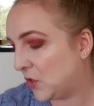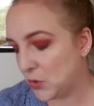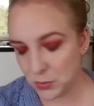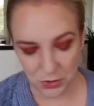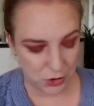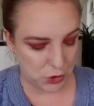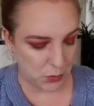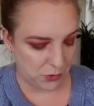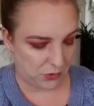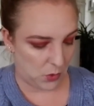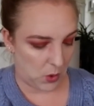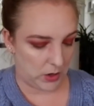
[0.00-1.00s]
a suitable dupe
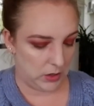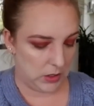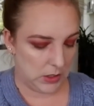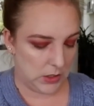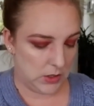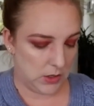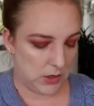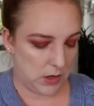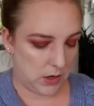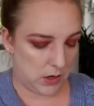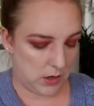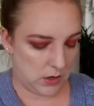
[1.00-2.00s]
for?
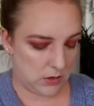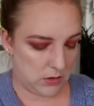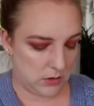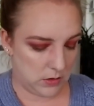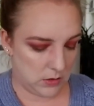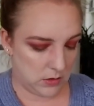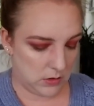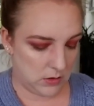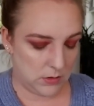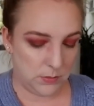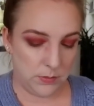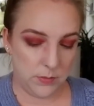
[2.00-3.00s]

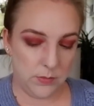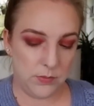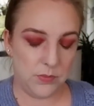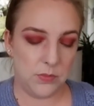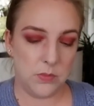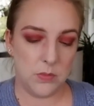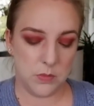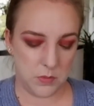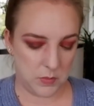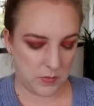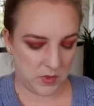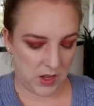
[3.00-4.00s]
Um,
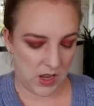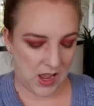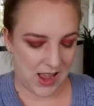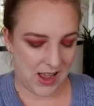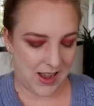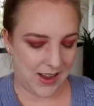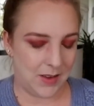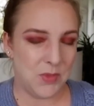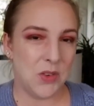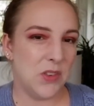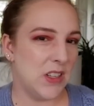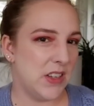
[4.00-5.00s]
I'm
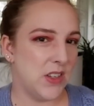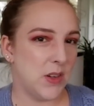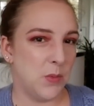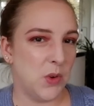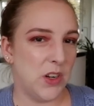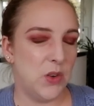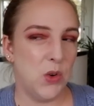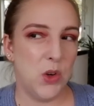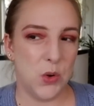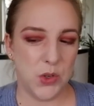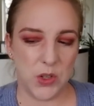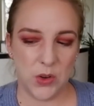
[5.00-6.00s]
not really someone who
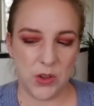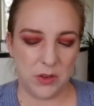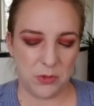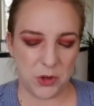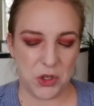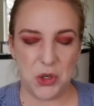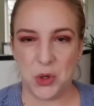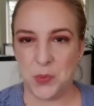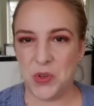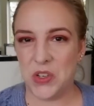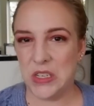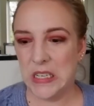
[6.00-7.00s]
goes looking for
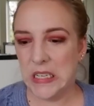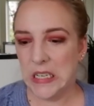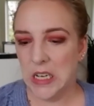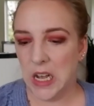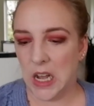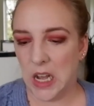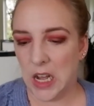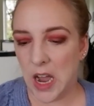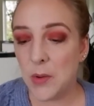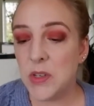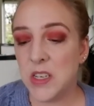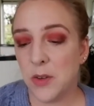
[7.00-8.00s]
dupes. Uh,
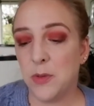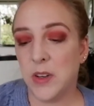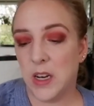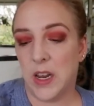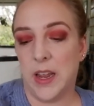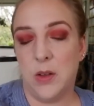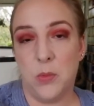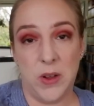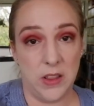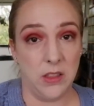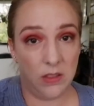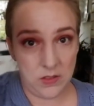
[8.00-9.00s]
I was definitely like
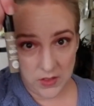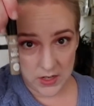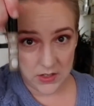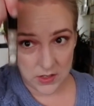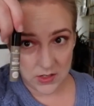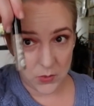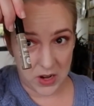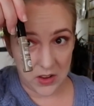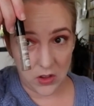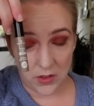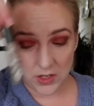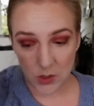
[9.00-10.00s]
when this, when I
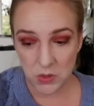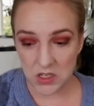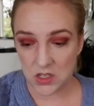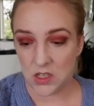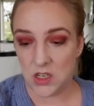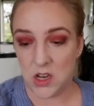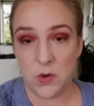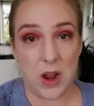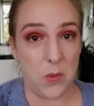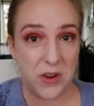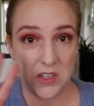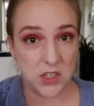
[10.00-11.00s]
thought this one discontinued,
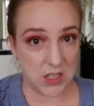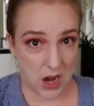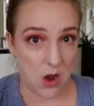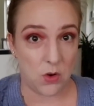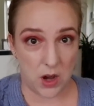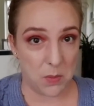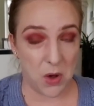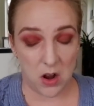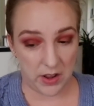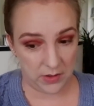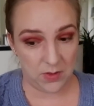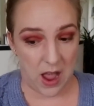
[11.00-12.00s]
I went to town and I
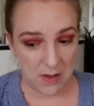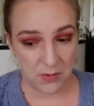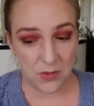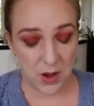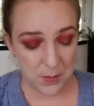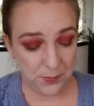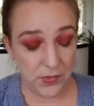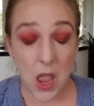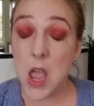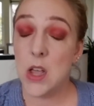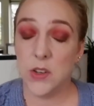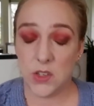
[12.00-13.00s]
bought like five of them.
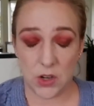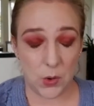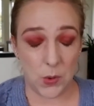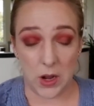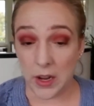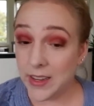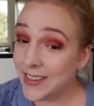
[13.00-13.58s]
So uh,